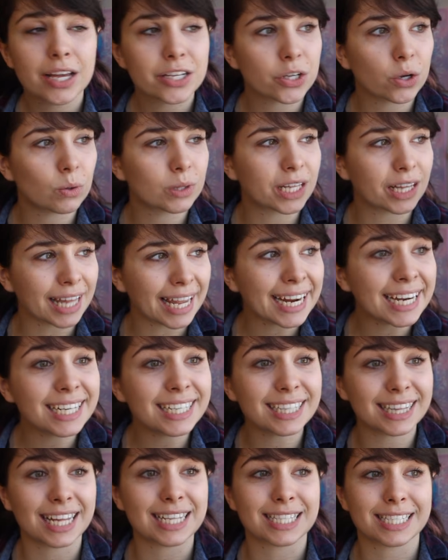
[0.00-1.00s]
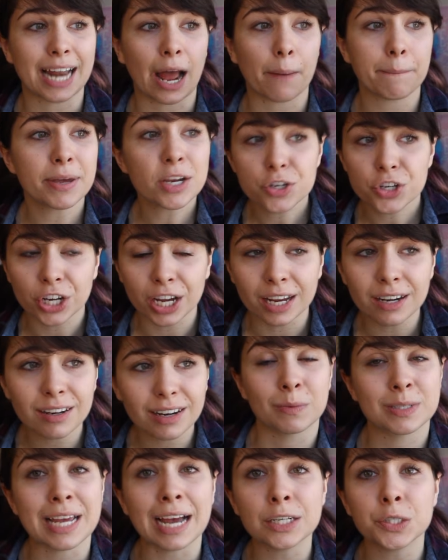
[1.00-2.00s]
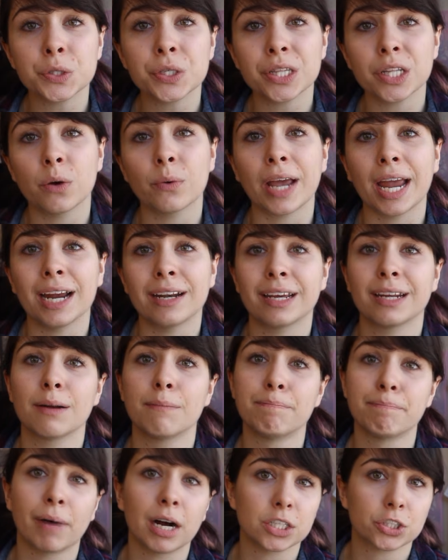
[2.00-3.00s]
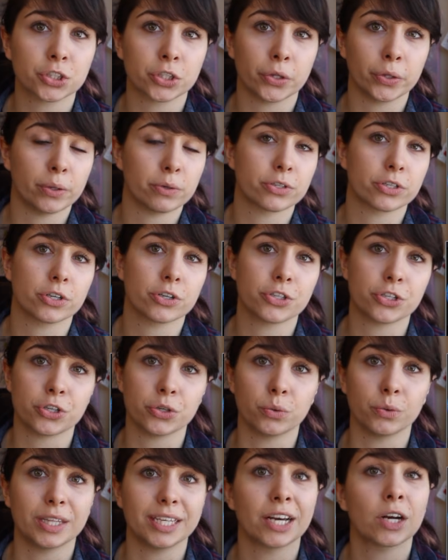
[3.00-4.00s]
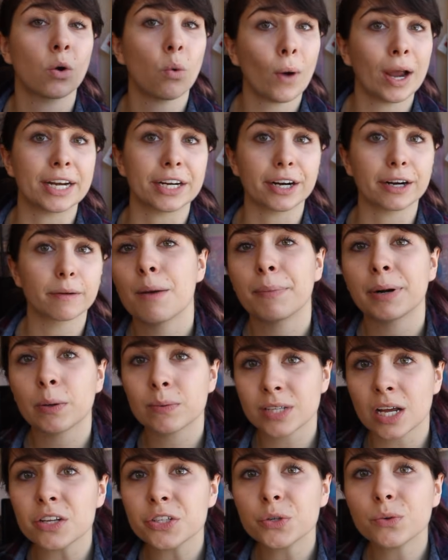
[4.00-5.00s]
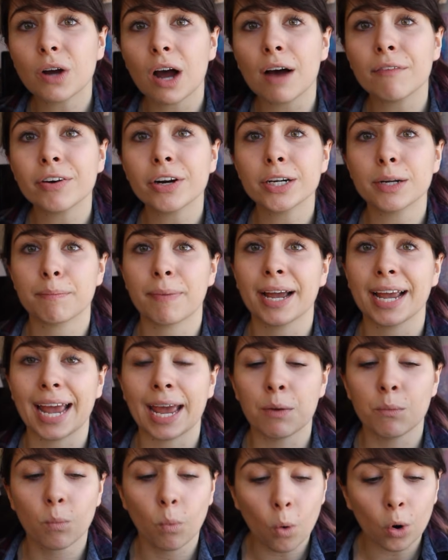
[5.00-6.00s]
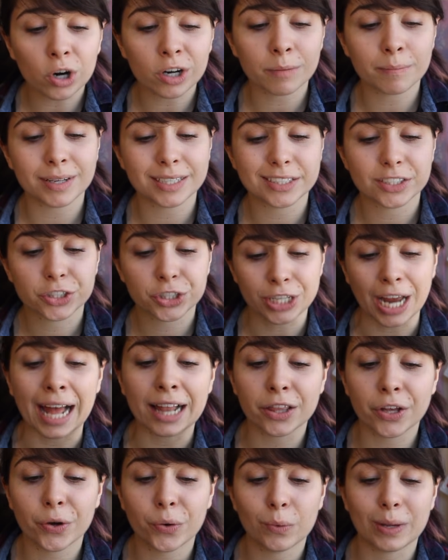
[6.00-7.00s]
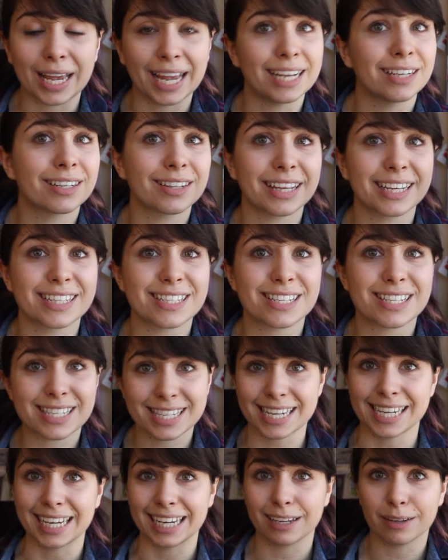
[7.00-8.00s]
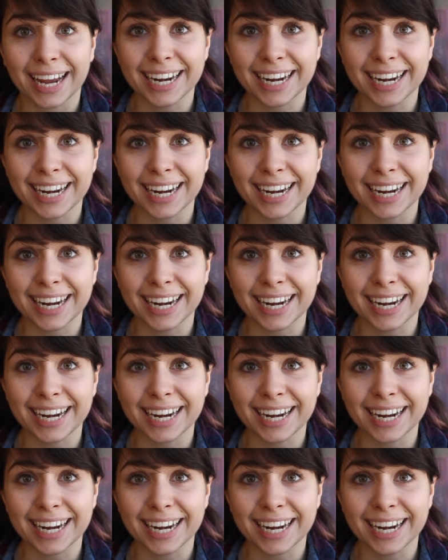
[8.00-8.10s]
So the land that's now Michigan was actually located much closer to the equator, but it was also covered by a warm, shallow inland sea.